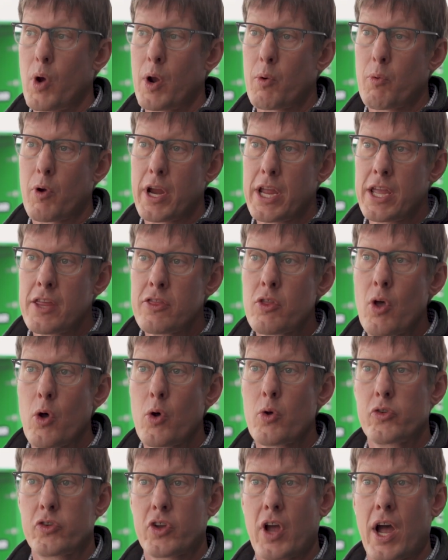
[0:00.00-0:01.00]
When we're in
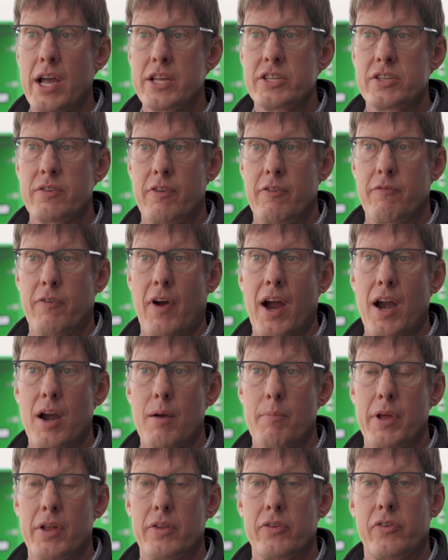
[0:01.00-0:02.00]
those kinds of
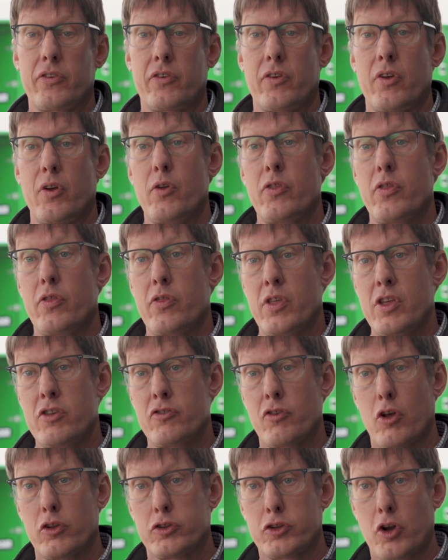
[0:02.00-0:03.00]
environments,
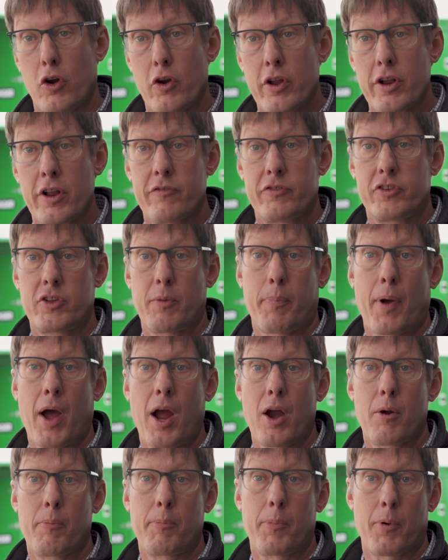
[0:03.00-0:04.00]
these alternatives to
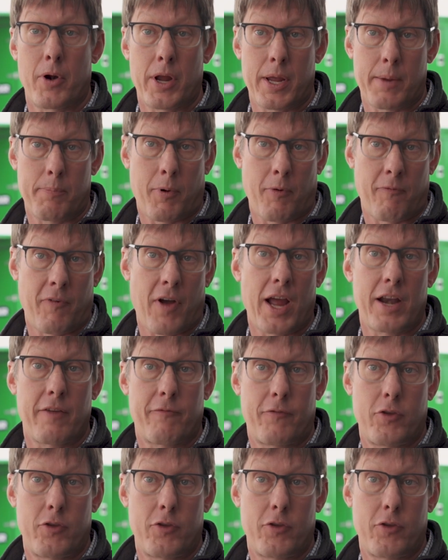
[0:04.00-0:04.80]
pile burning provide a